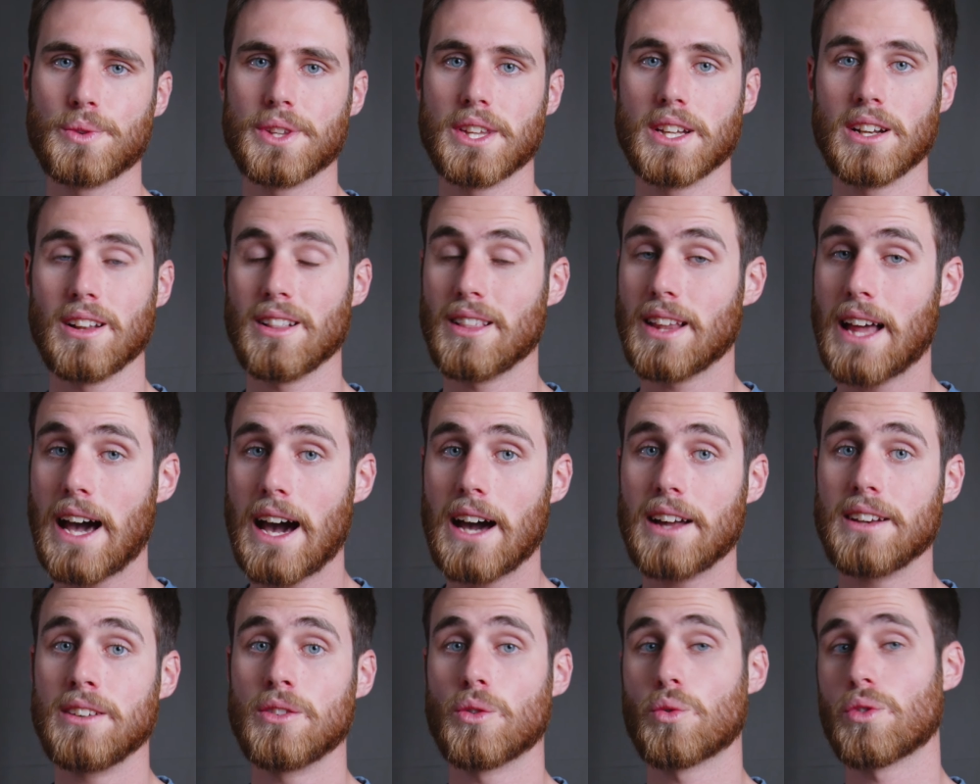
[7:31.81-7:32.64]
with it a
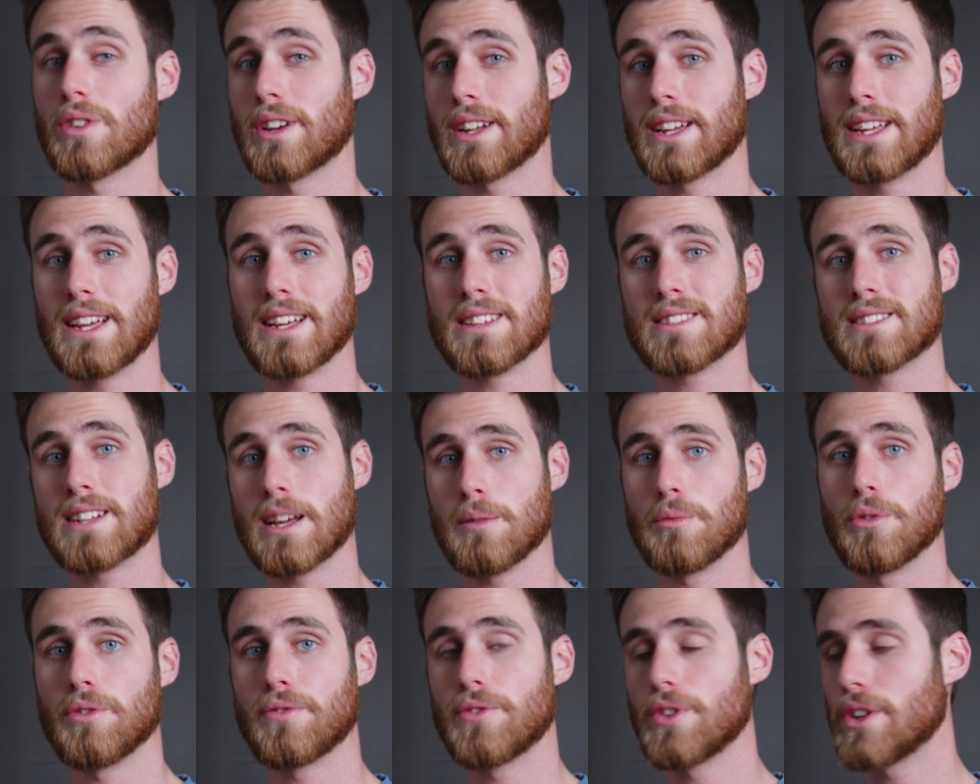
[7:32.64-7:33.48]
lot in order to get
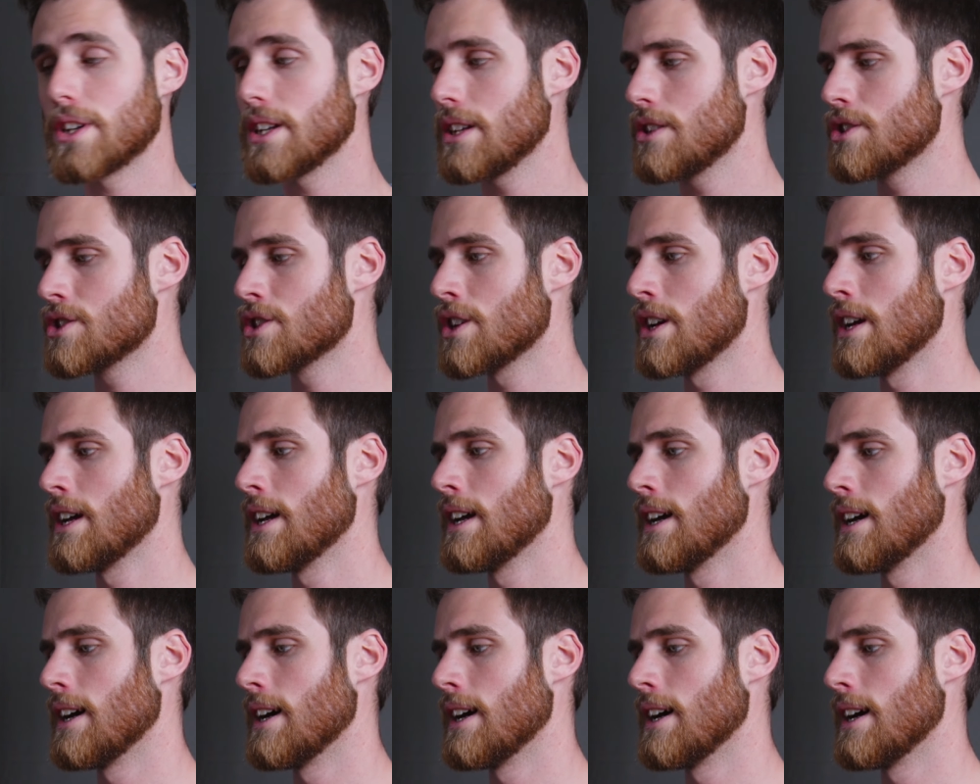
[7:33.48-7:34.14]
stable footage.